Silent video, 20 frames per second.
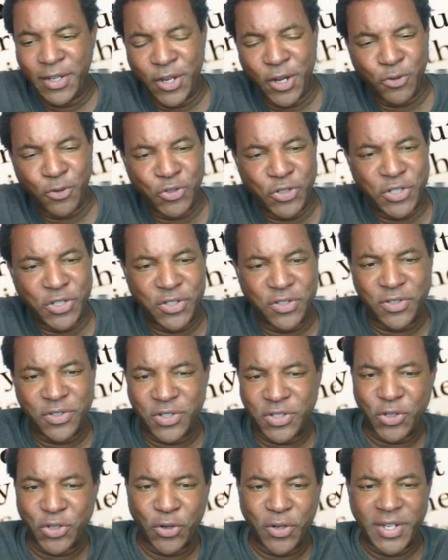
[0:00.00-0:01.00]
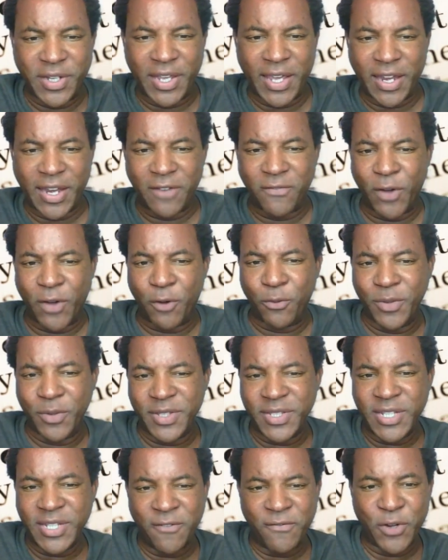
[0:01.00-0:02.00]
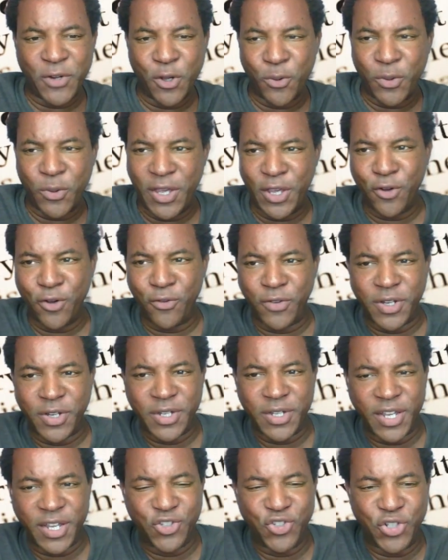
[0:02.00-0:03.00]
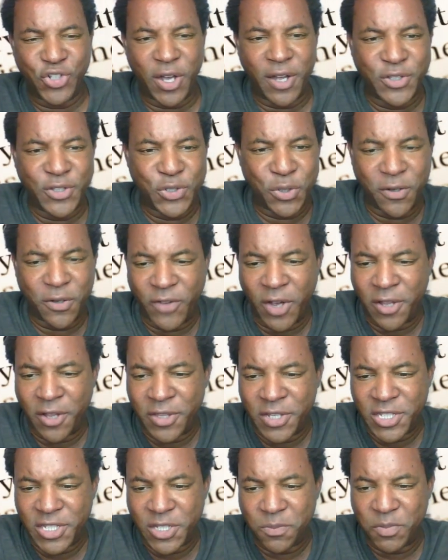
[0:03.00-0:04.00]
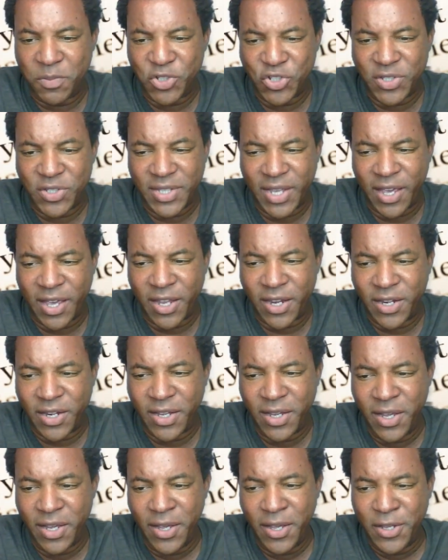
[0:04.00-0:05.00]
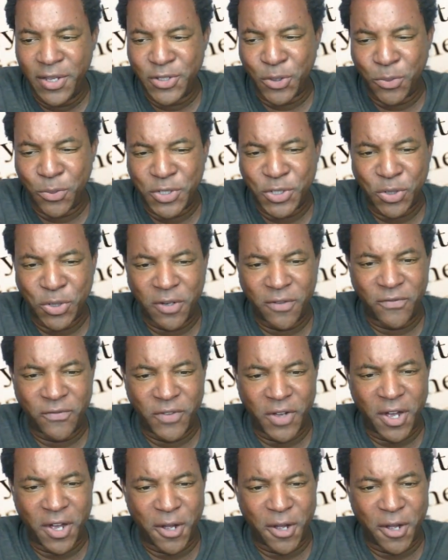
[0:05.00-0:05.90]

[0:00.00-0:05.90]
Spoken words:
she's starting to get involved with Stefano here and John sort of on the suspicious end. So it was sort of